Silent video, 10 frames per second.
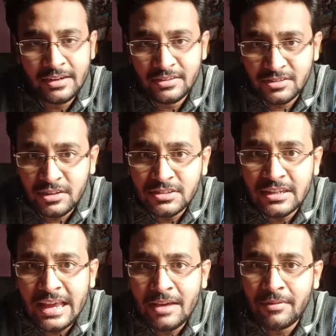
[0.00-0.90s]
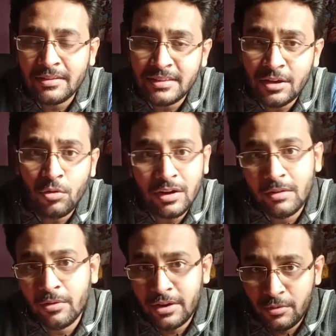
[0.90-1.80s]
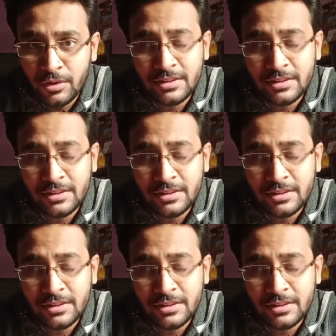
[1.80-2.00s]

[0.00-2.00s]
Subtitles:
the research lab, and they collaborate